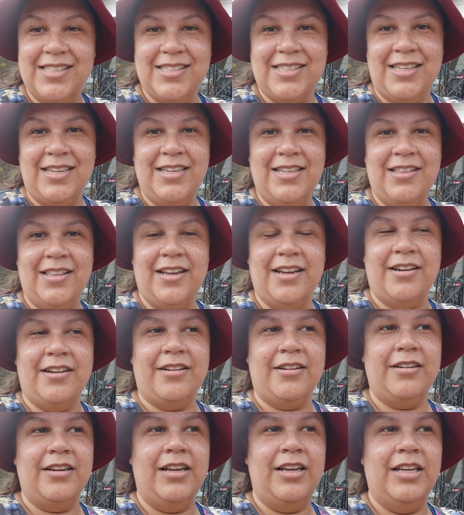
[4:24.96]
sitting
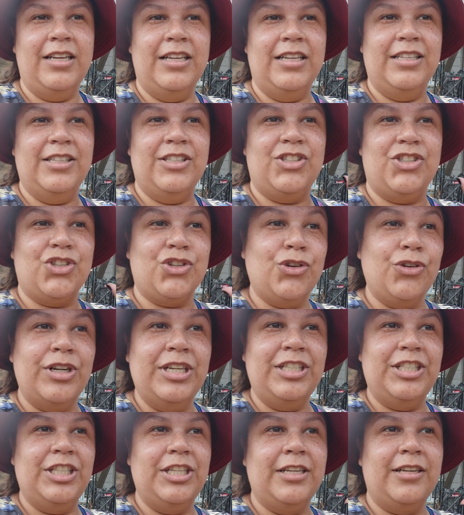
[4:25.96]
there,
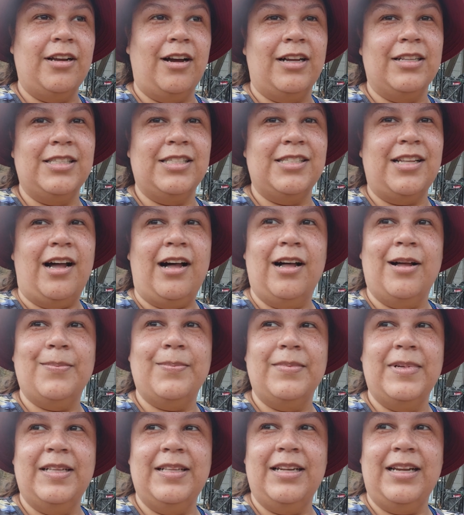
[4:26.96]
screeching nonstop.
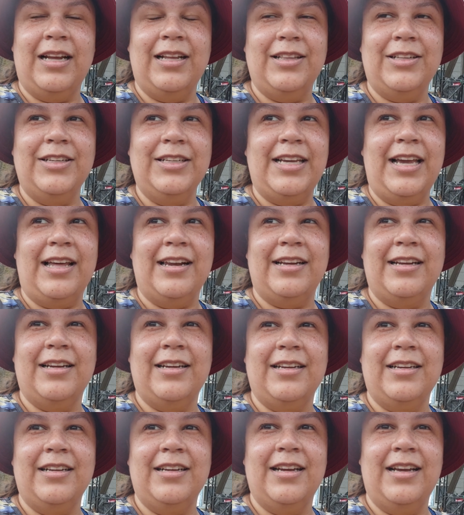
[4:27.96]
And then I look at
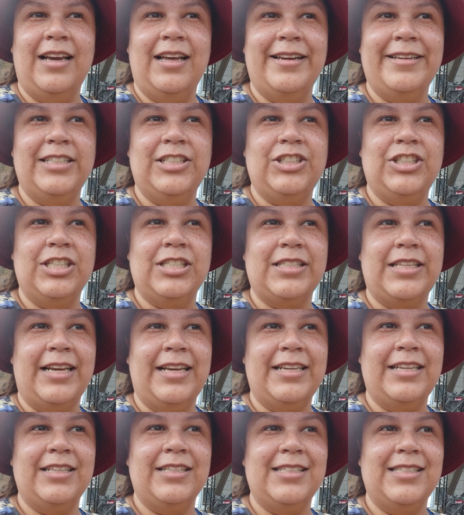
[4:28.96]
it, and it's just
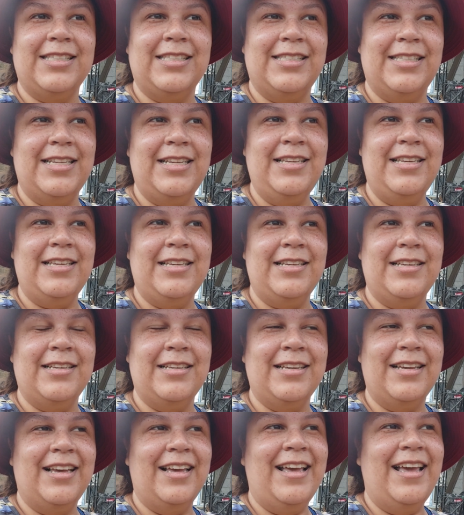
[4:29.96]
like
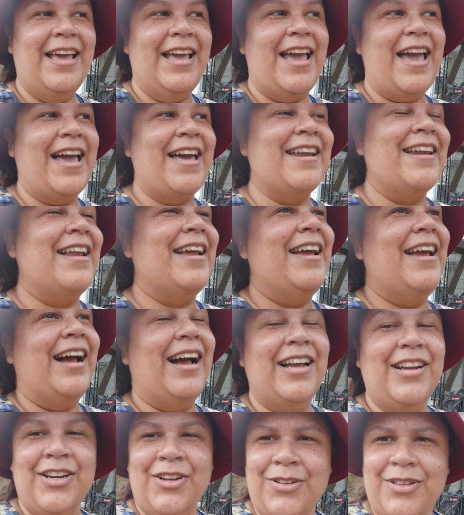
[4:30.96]
singing. And
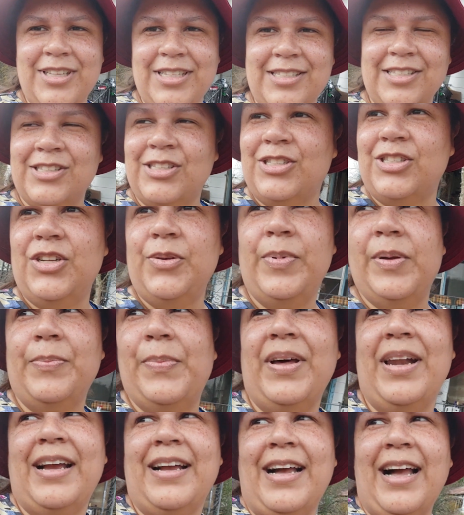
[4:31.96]
I know this is stupid,
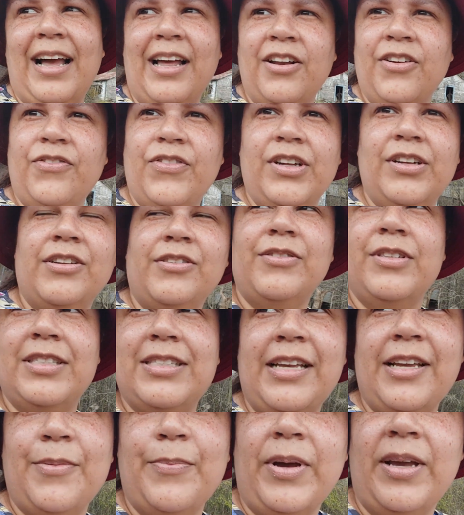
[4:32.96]
but I kind of felt it was
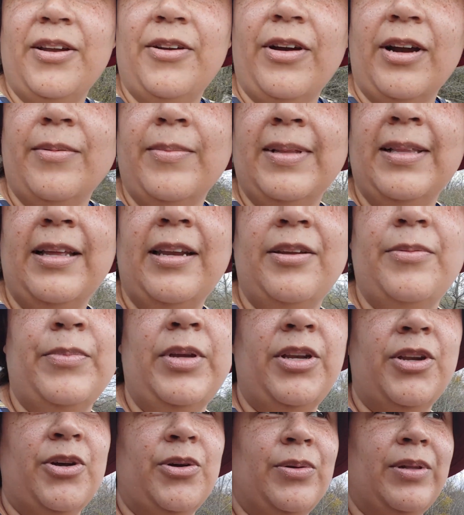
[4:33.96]
like my grandma letting me
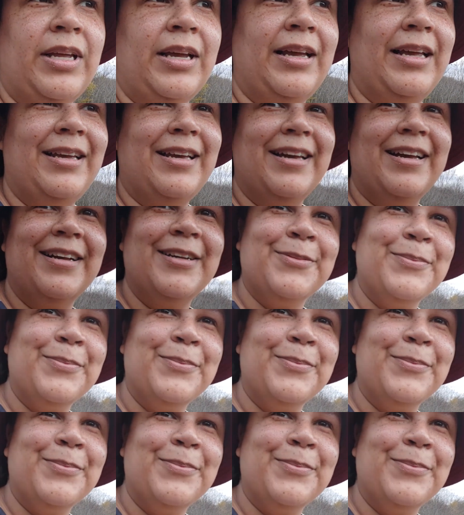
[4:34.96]
know, like,